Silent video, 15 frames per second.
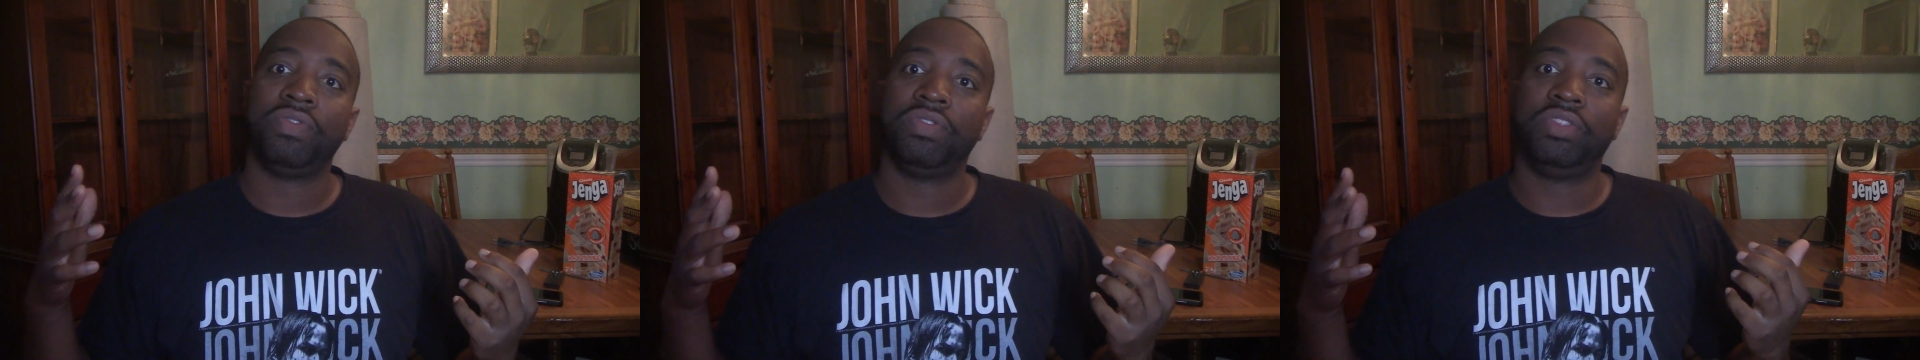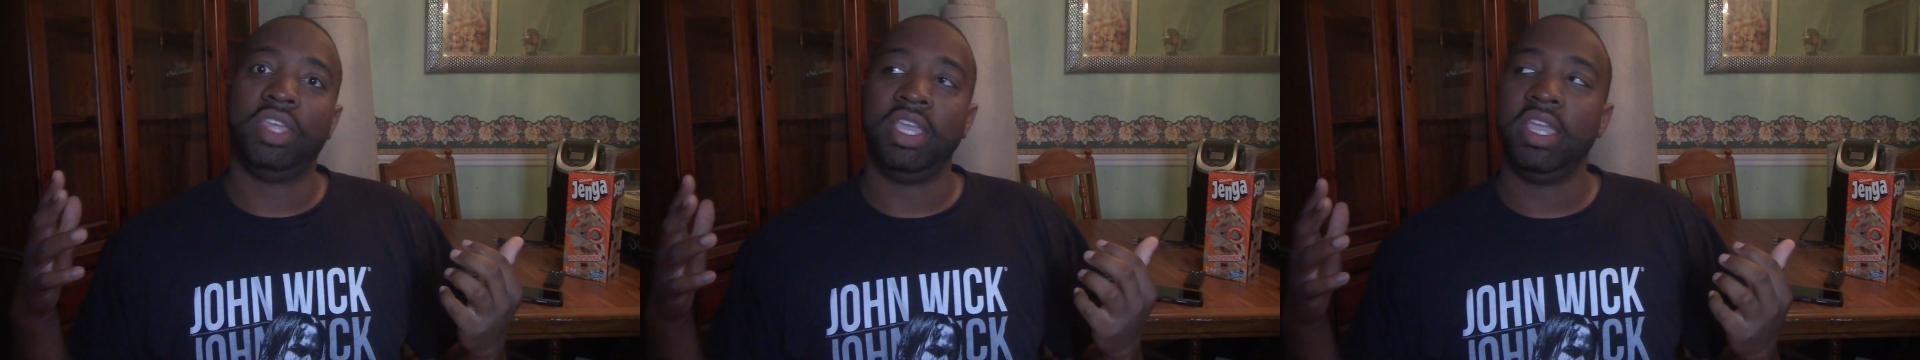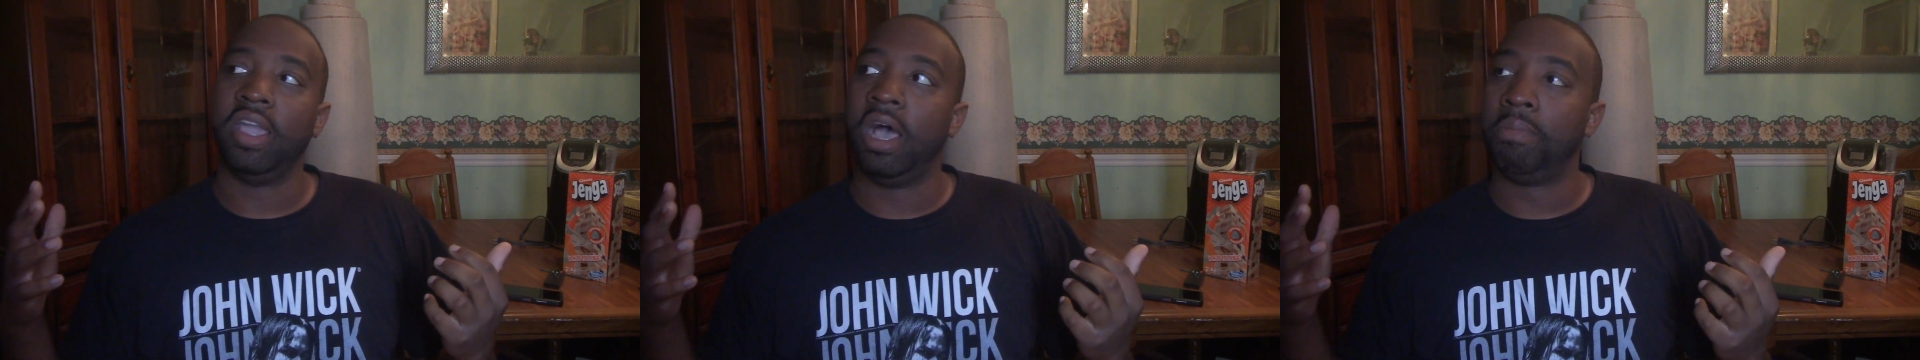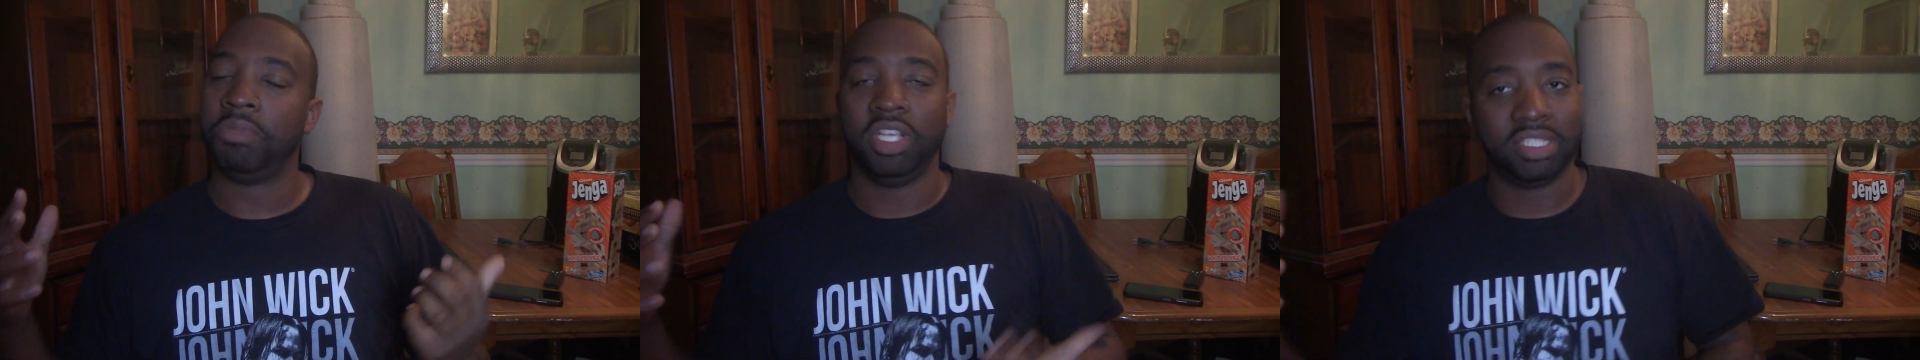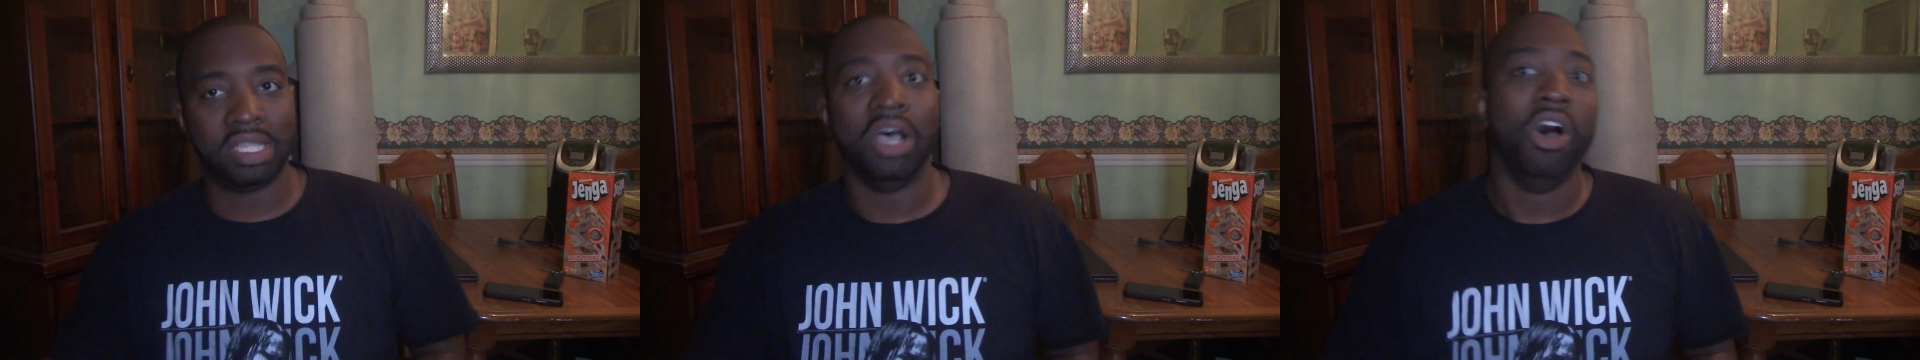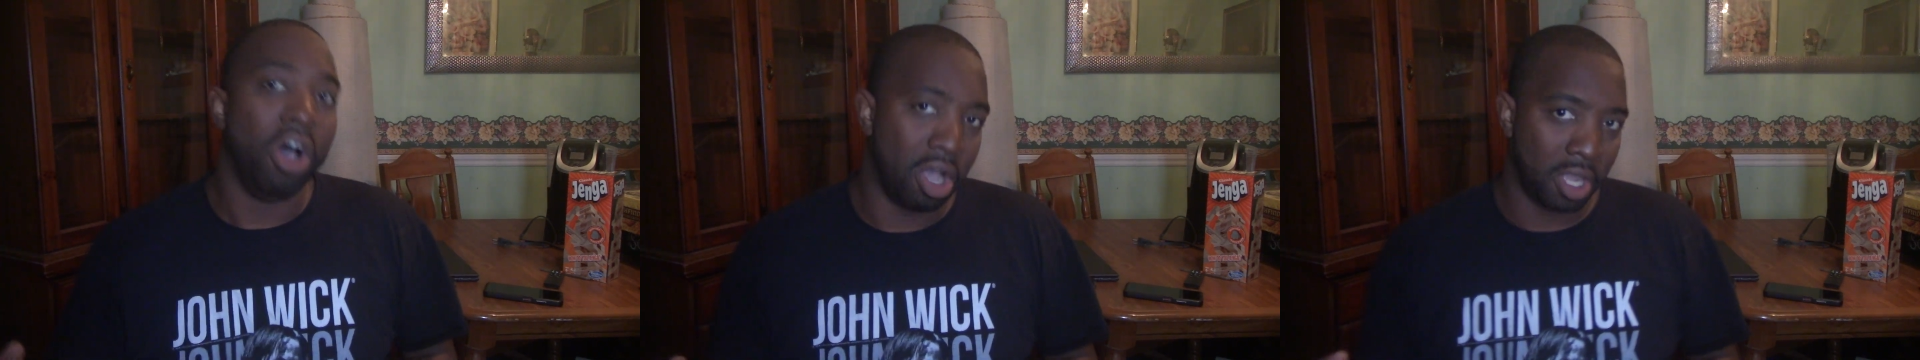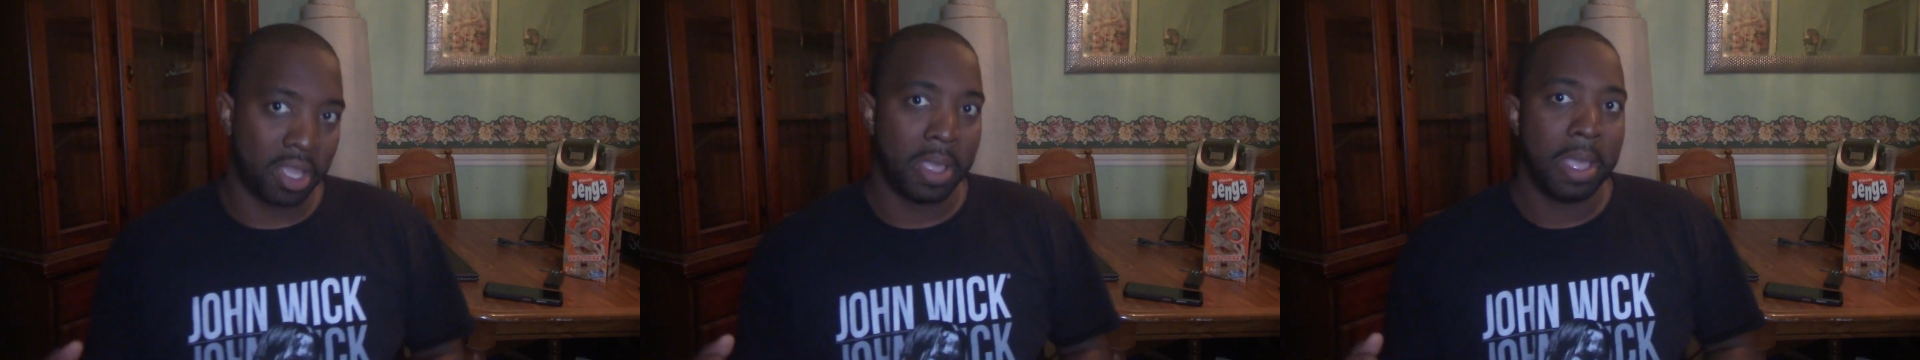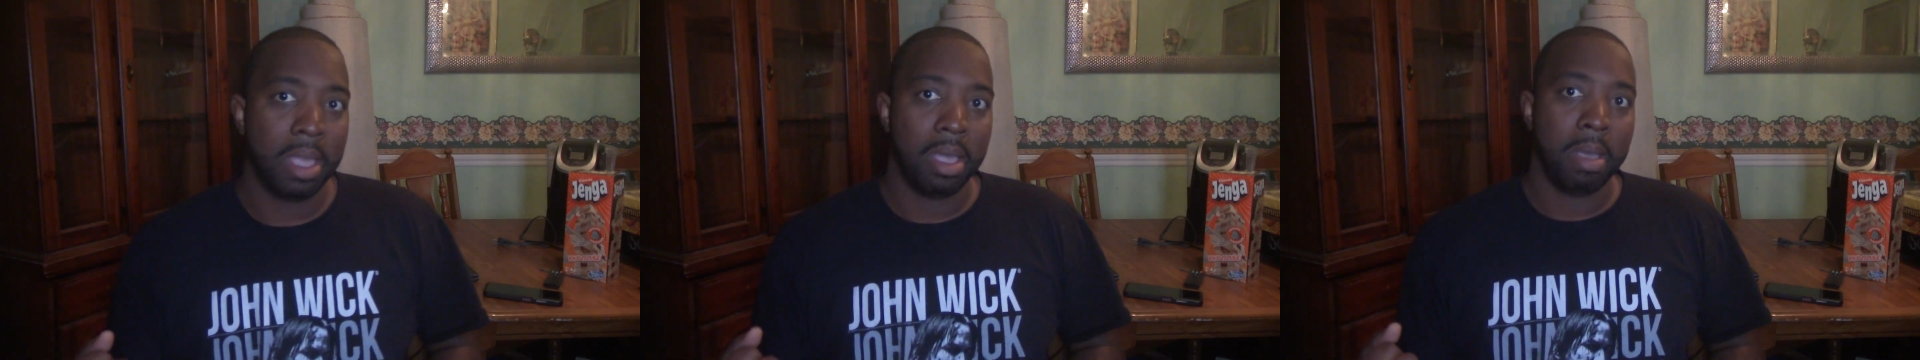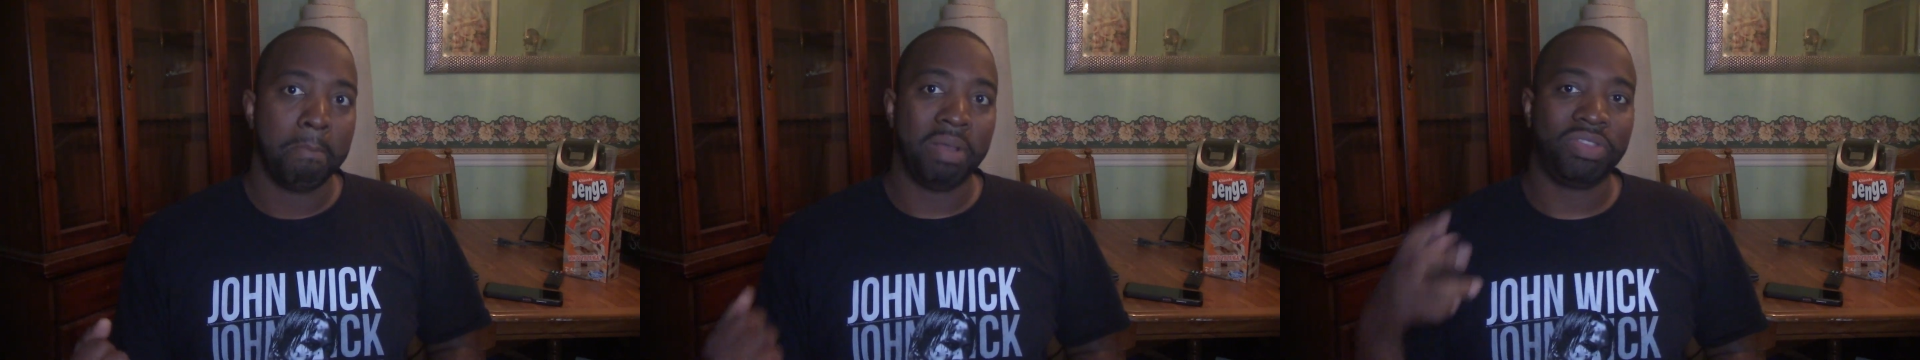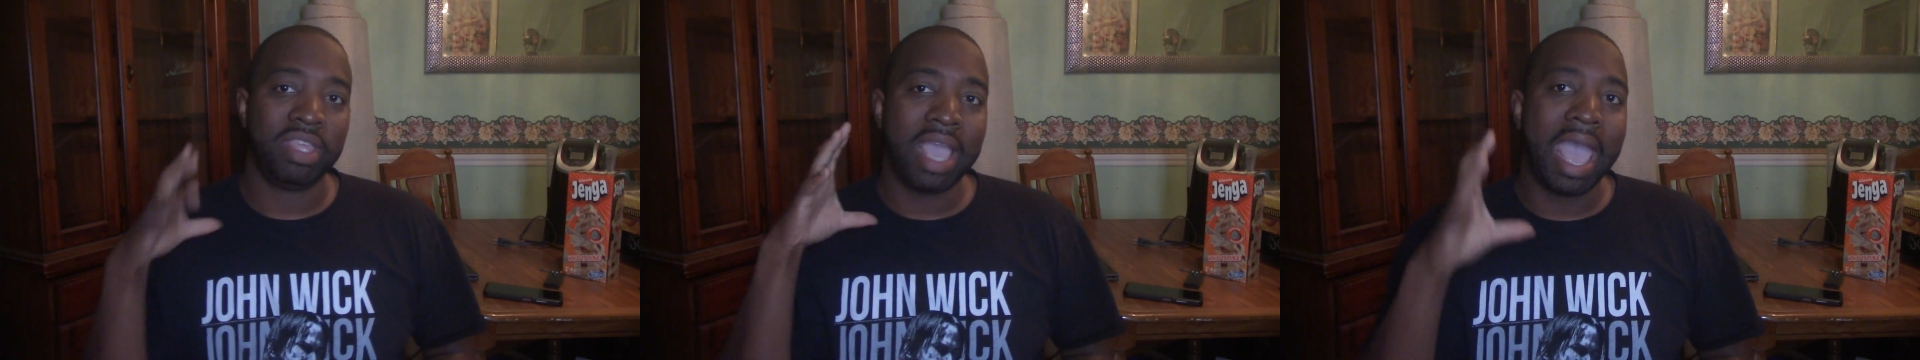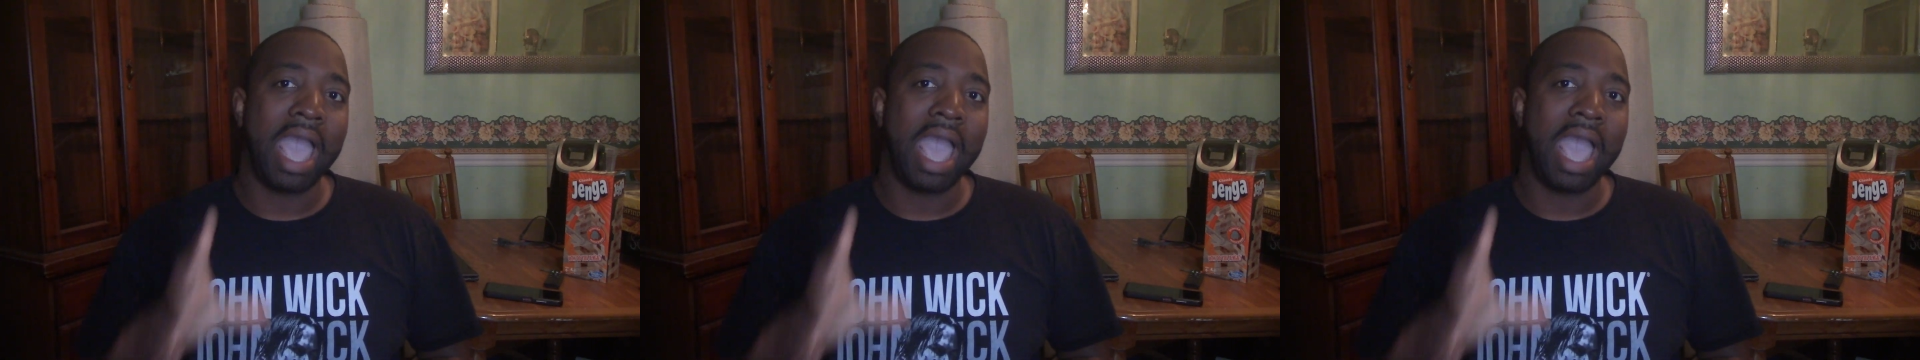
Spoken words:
the hook. But the